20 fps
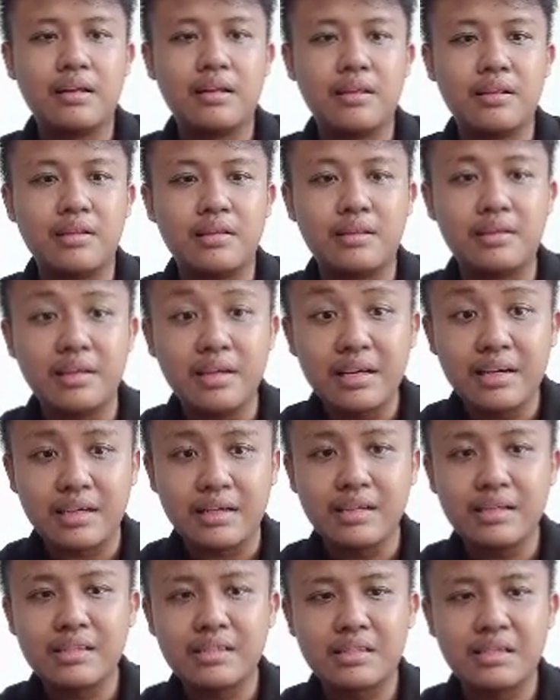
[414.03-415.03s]

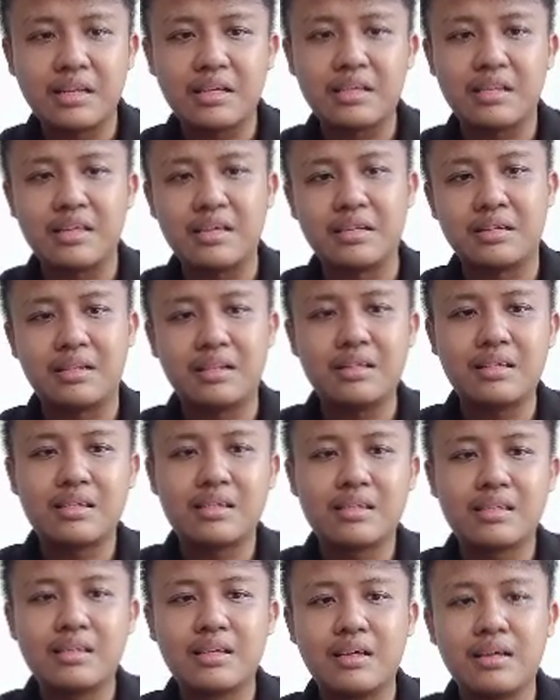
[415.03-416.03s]
The
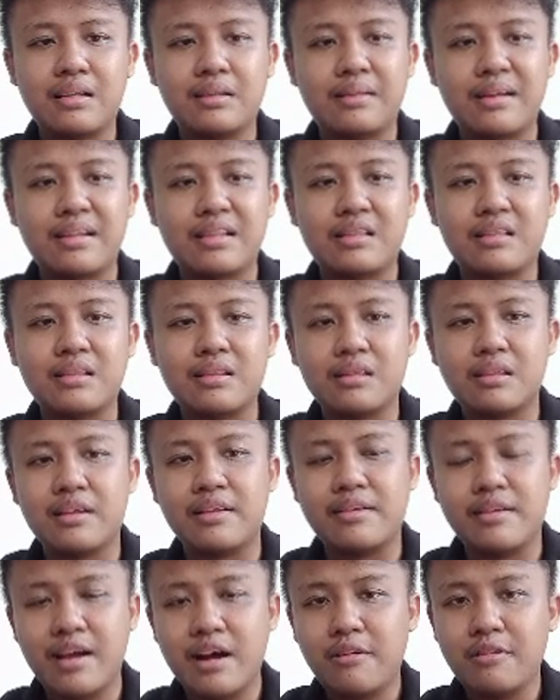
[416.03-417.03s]
signals that the
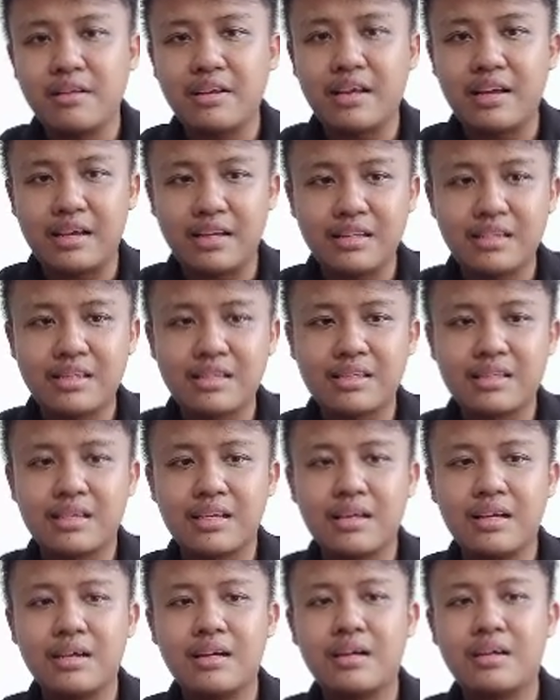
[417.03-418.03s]
noun is
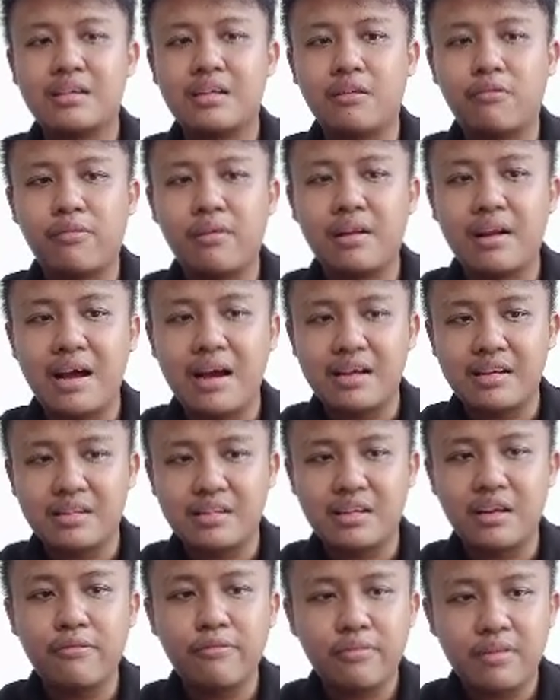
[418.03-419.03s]

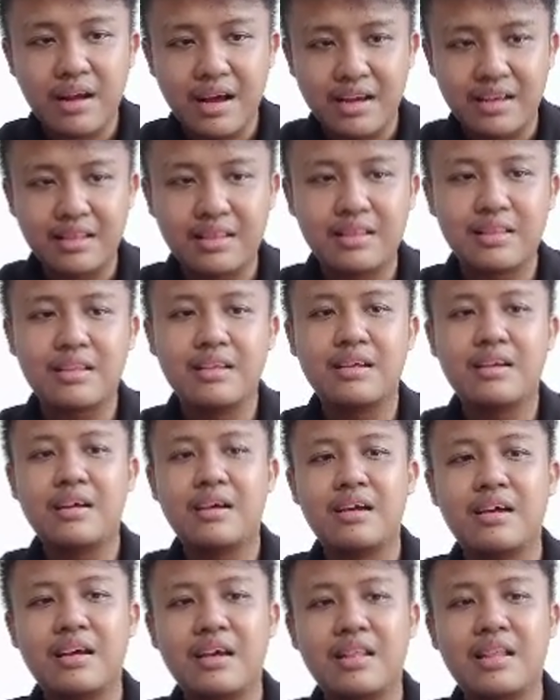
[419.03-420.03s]
definite,
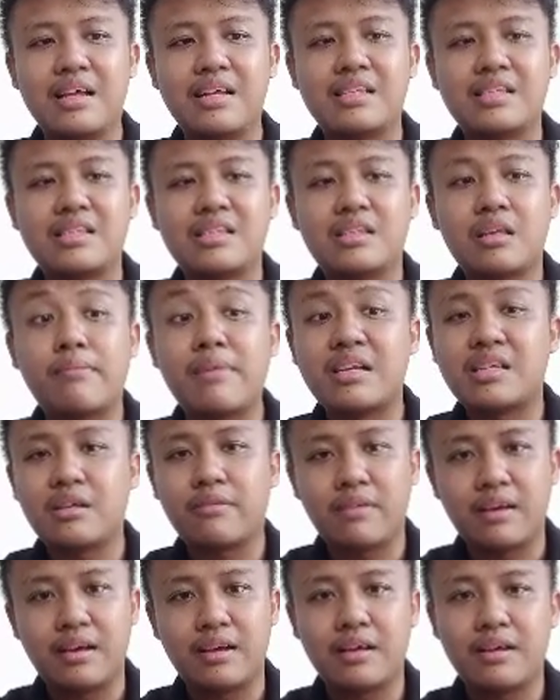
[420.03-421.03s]
it is
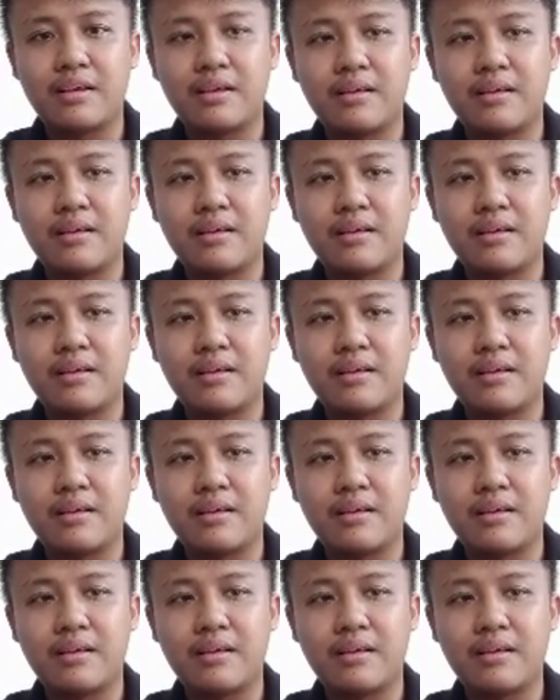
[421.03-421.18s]
specific.